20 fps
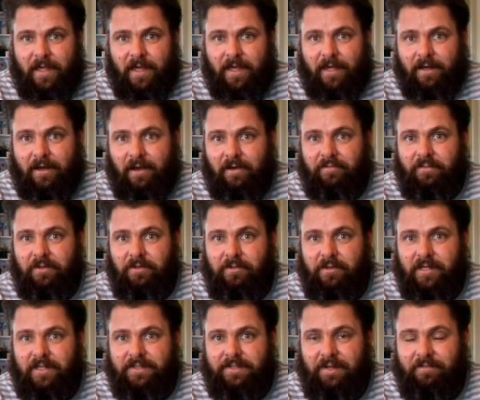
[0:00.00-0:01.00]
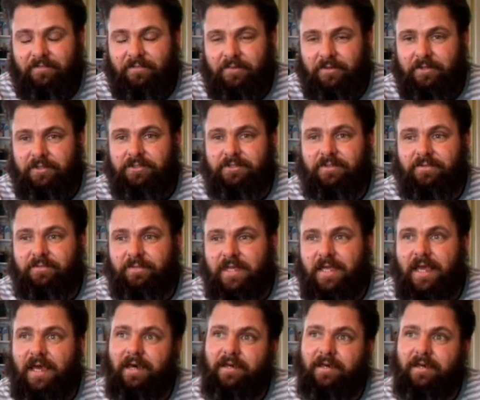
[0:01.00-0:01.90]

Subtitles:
and hopefully we'll get some footage of me